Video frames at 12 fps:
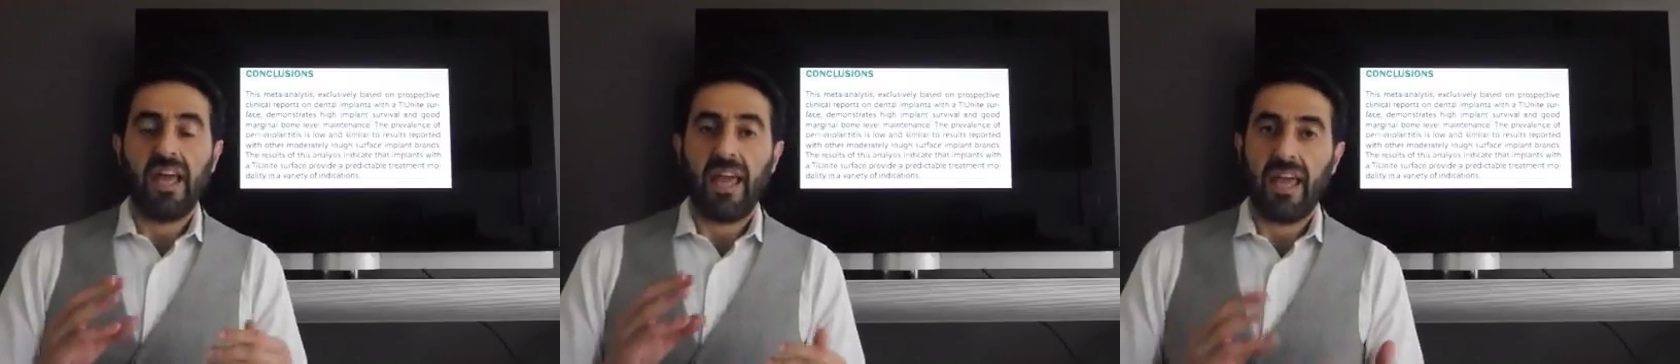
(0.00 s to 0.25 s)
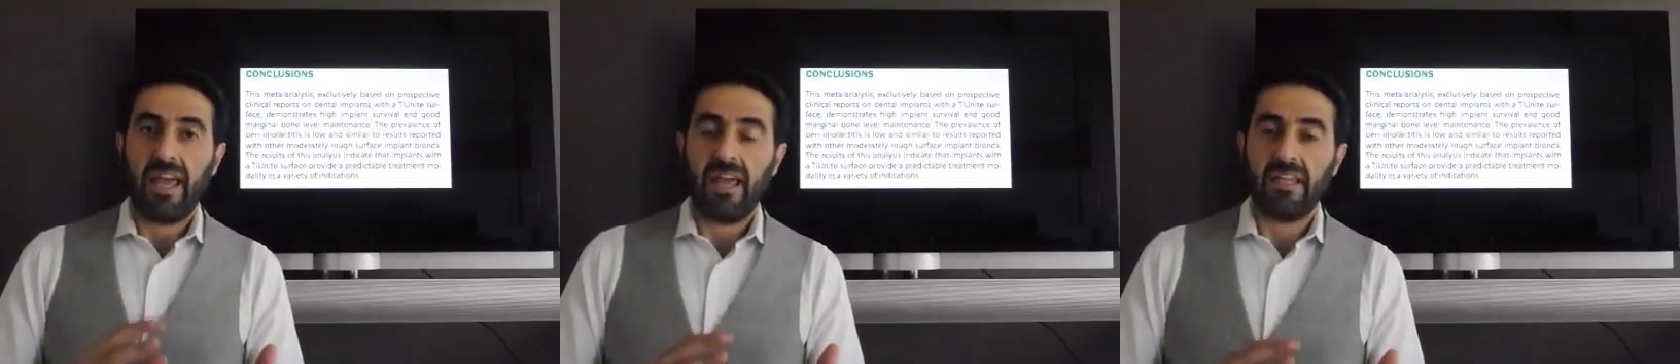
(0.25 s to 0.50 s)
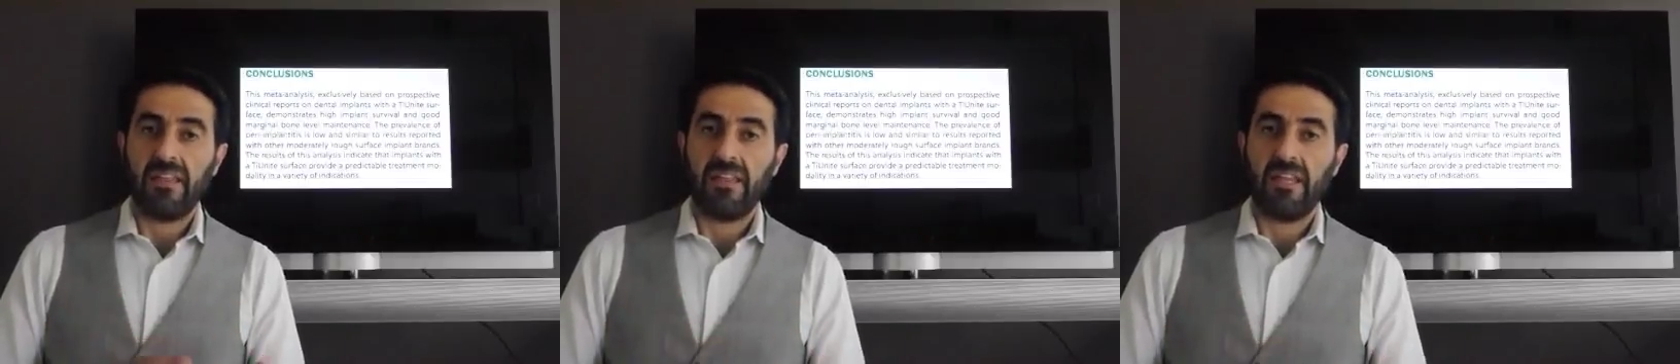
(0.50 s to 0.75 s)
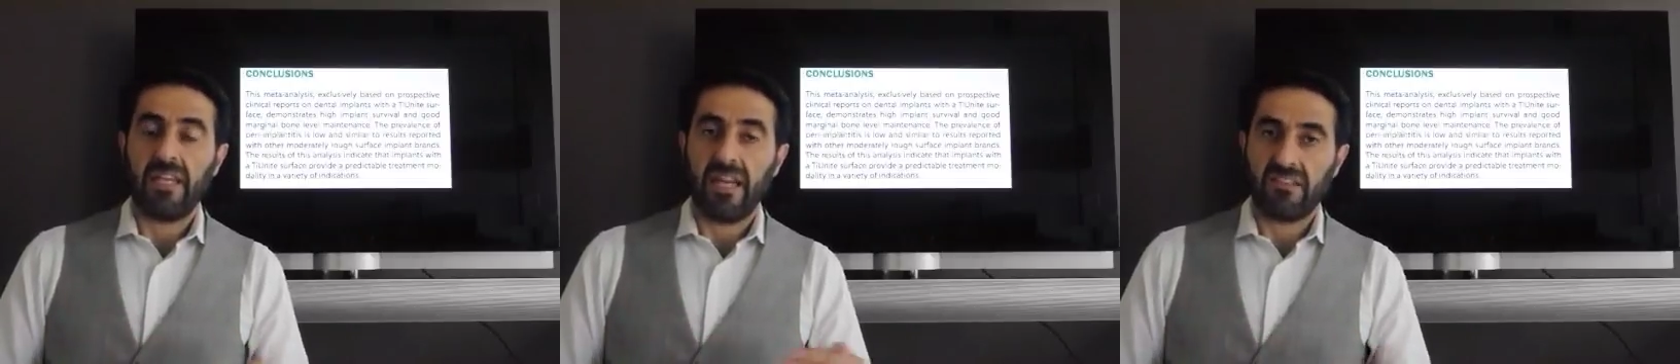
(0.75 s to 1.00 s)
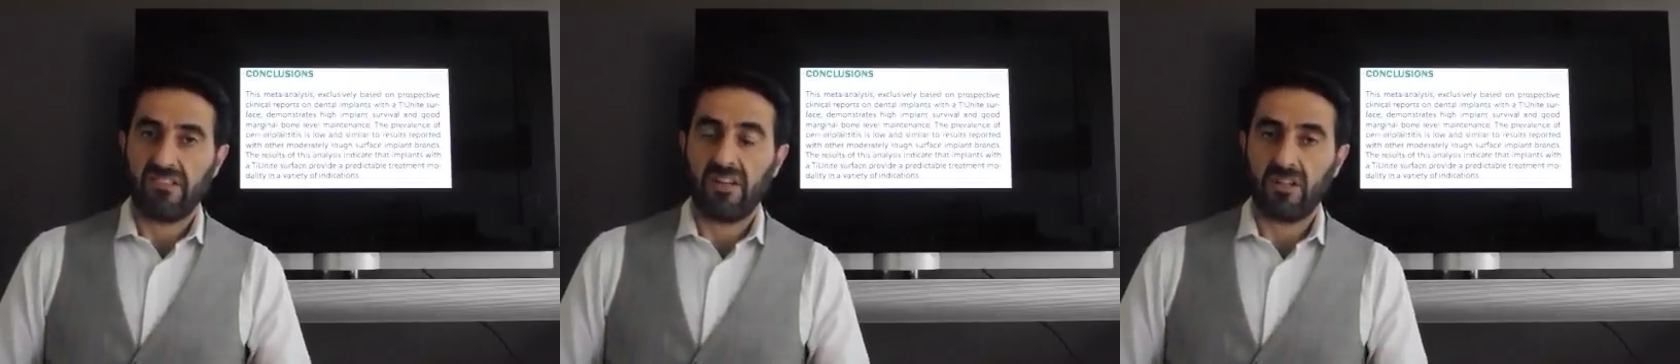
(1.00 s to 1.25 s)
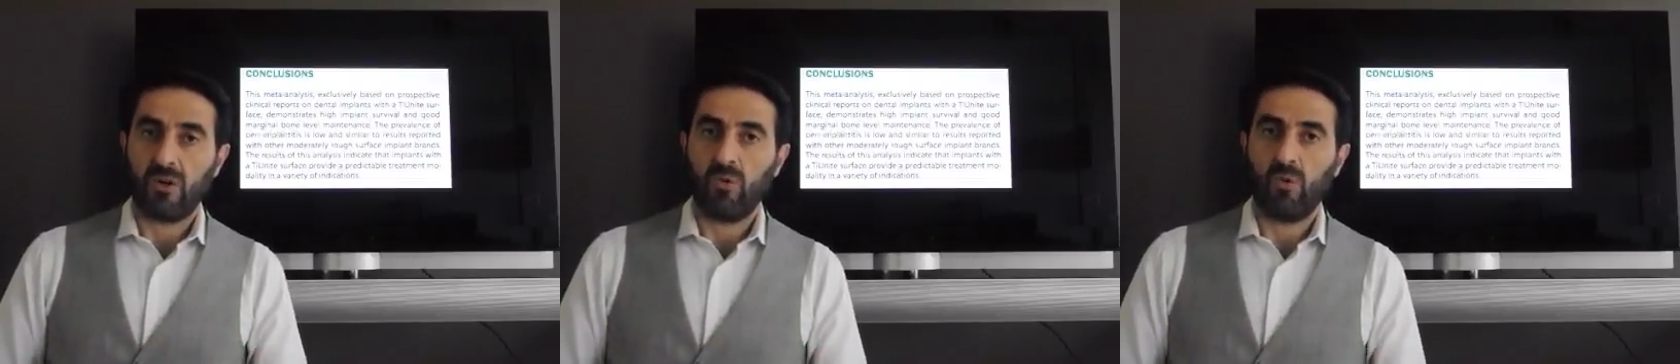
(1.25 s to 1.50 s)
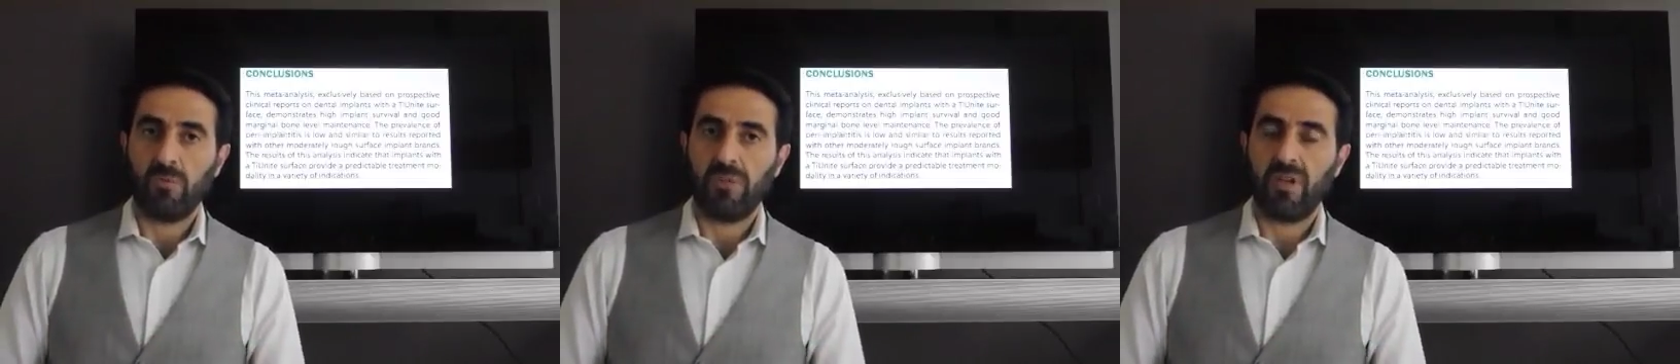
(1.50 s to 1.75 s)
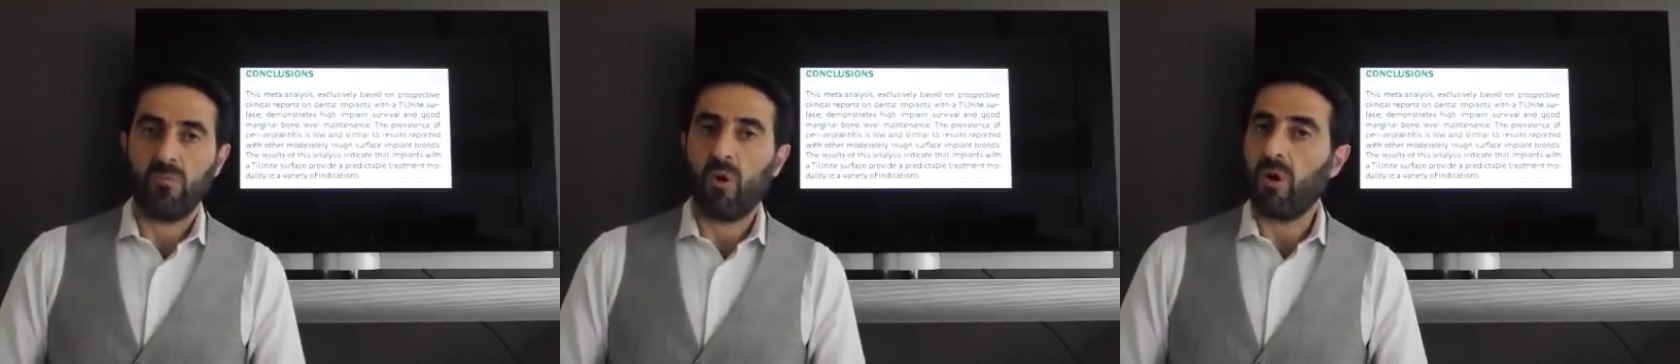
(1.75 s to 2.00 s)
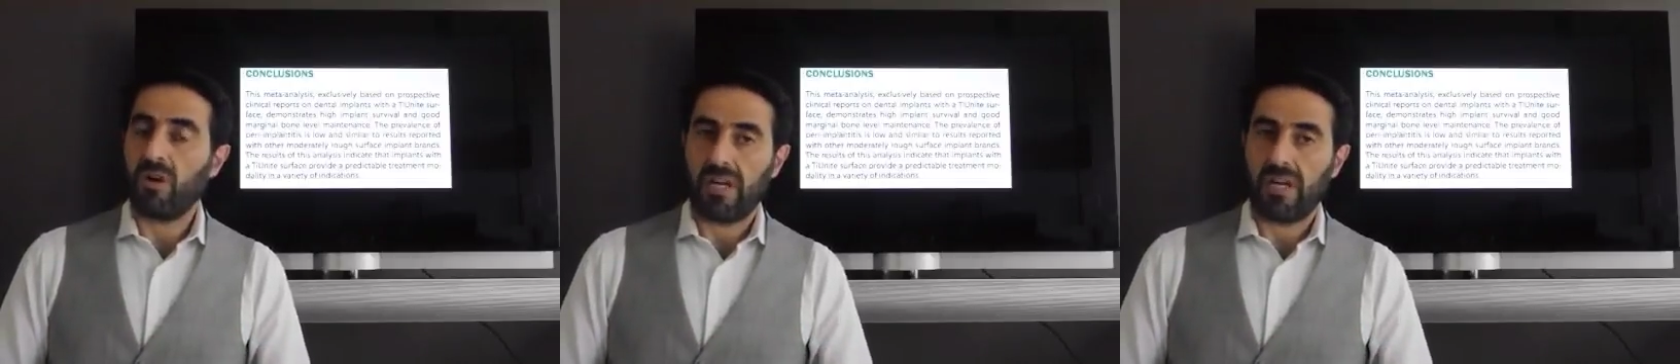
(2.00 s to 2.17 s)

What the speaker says: and the next article will be more